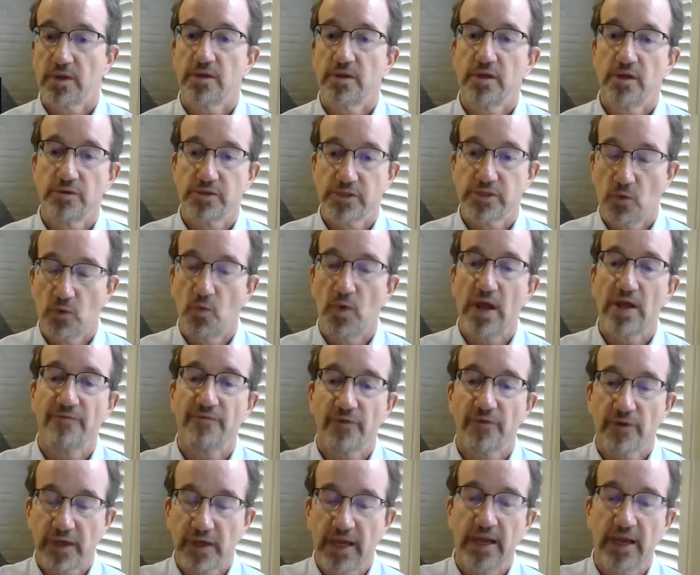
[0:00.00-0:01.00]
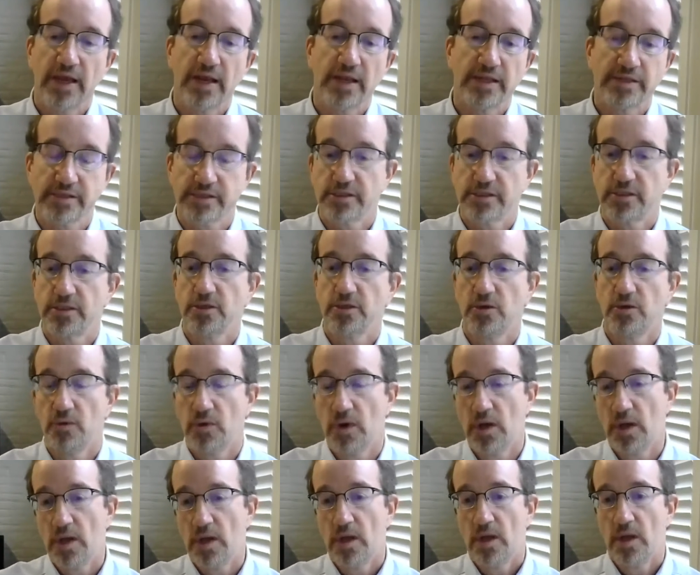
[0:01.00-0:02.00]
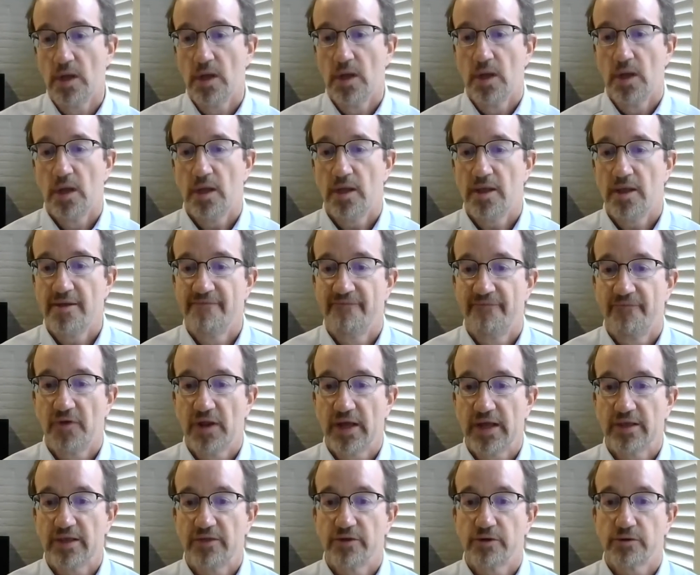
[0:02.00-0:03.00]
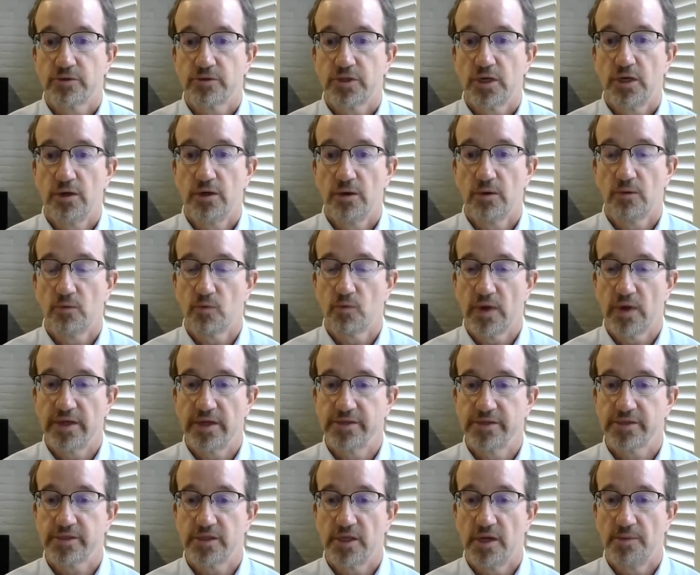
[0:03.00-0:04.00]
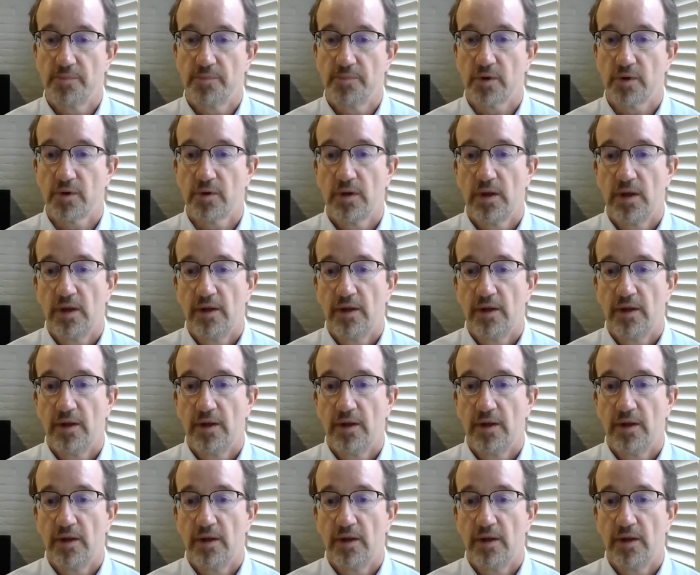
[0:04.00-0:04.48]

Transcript: It's a way for candidates to inflate their total raise number.